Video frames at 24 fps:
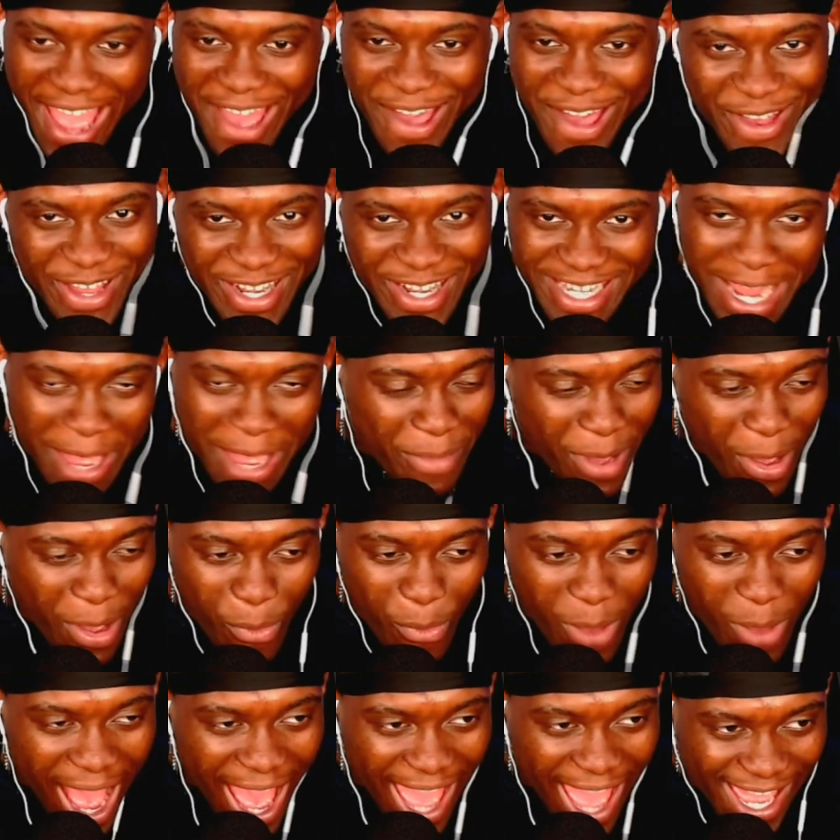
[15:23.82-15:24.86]
heard that, but
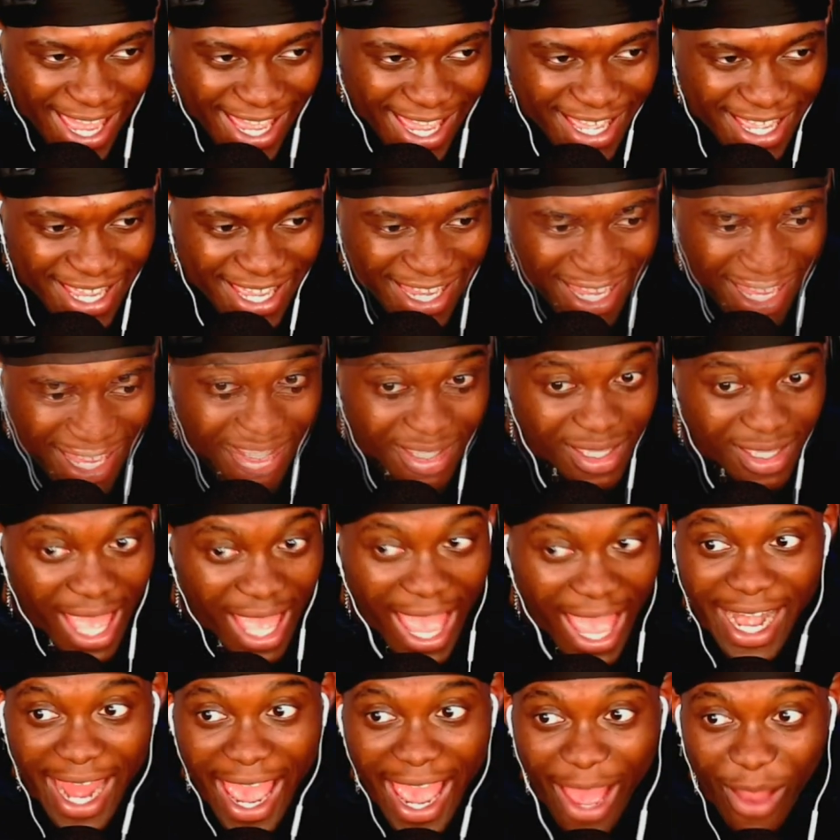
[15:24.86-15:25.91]
why?
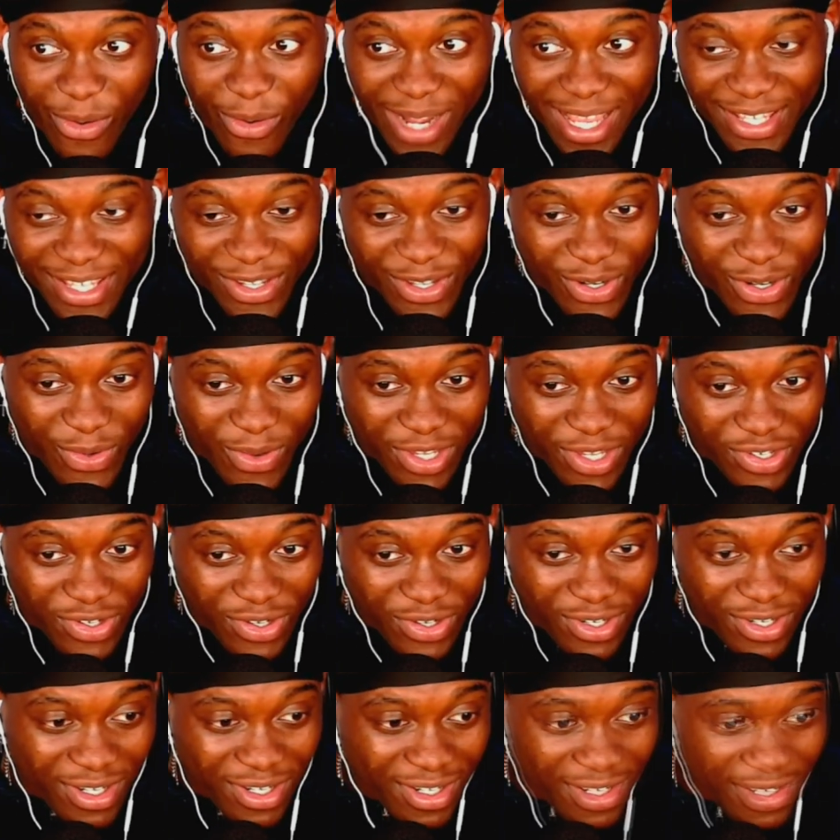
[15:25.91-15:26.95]
And how? That's a good
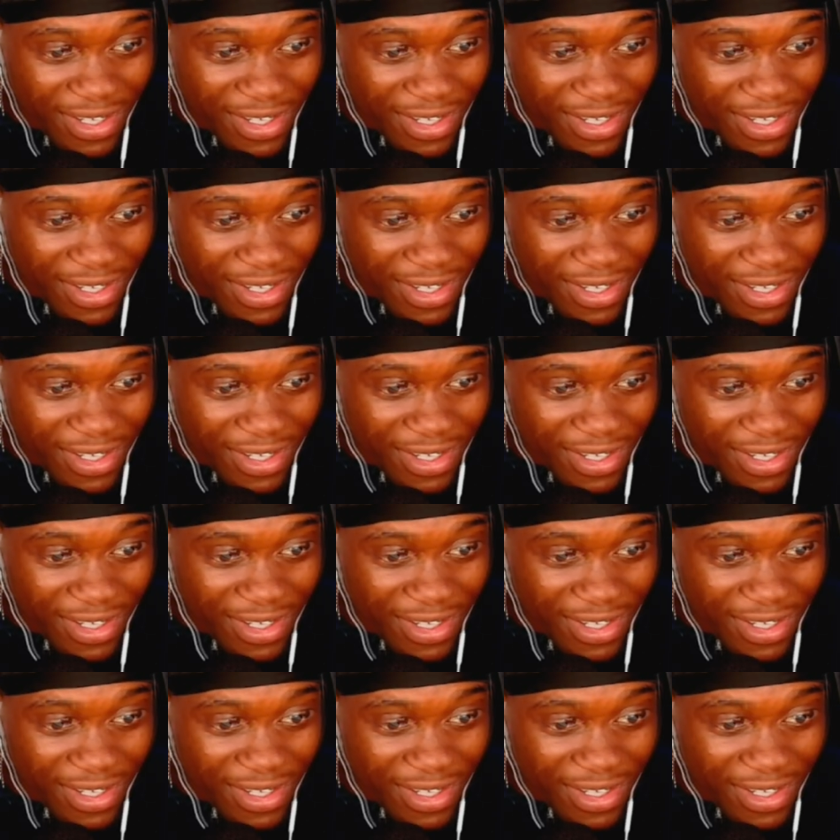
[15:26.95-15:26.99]
question.